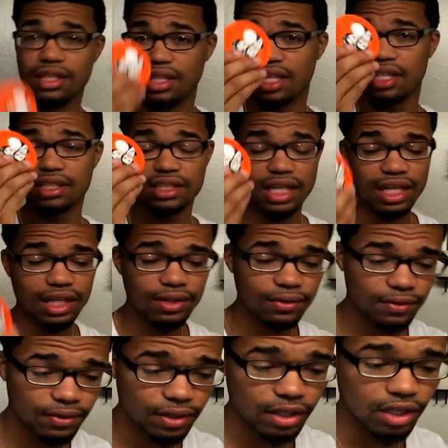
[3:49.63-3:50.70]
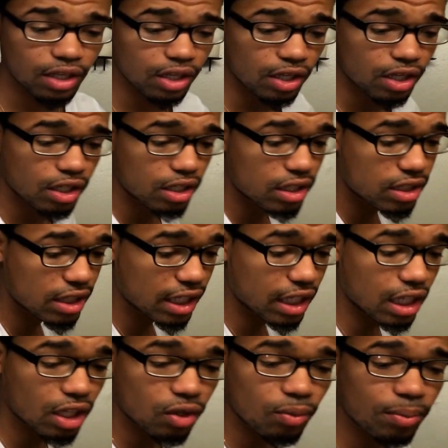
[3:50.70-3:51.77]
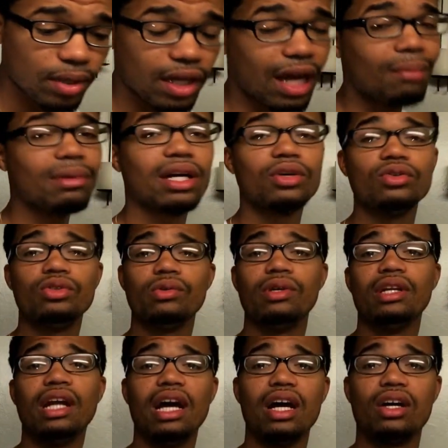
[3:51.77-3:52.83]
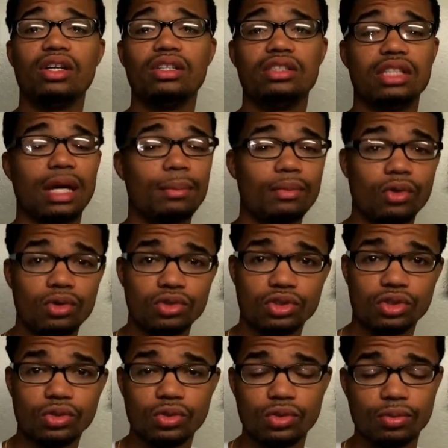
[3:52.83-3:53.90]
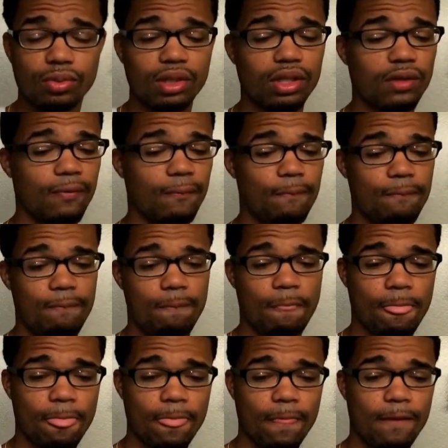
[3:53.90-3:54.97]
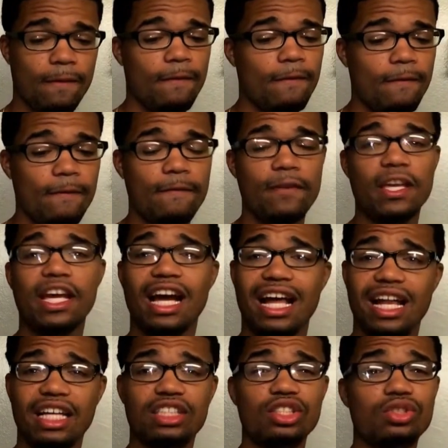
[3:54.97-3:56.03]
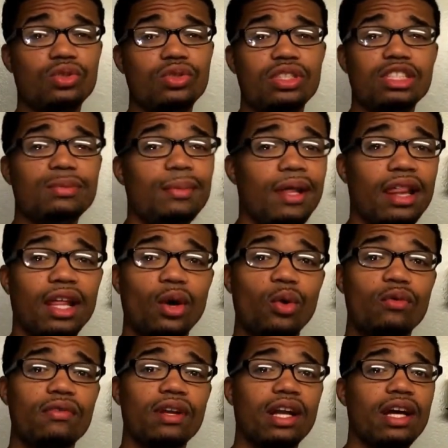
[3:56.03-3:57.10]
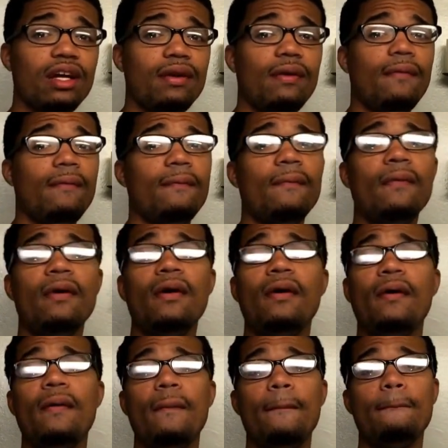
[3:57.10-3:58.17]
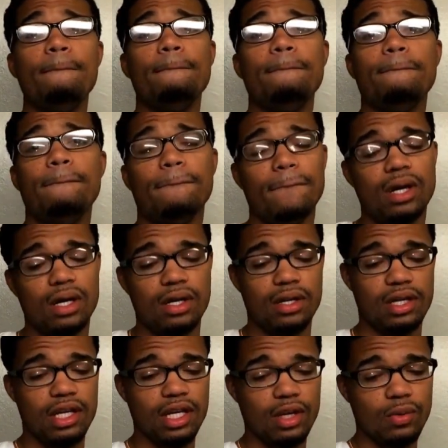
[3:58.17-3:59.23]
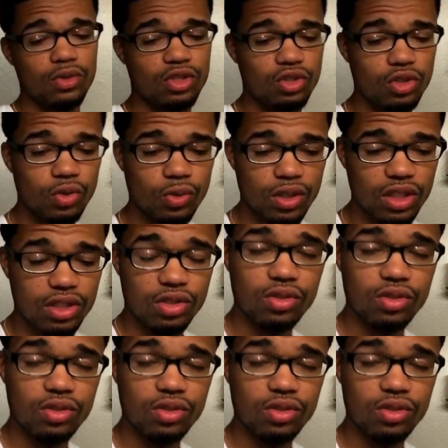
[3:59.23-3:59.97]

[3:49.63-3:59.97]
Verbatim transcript: thick as hell. Take a little bit. I'm not gonna do it now because I'm going to school, but yeah, I like to do this method overnight but yeah, what you do is